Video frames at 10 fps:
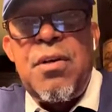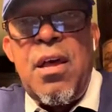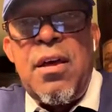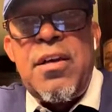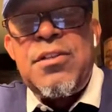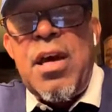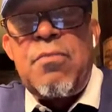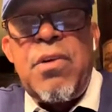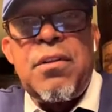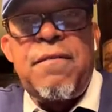So he's
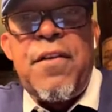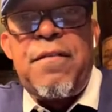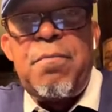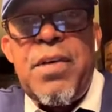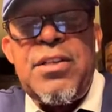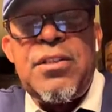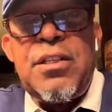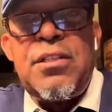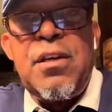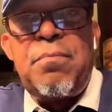got a wealth of
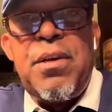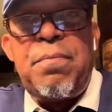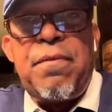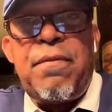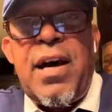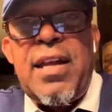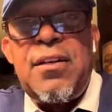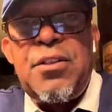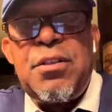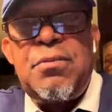information that he's going to be
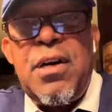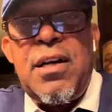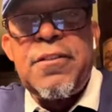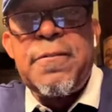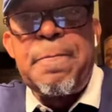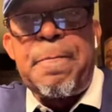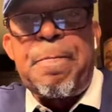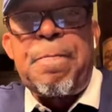providing to us.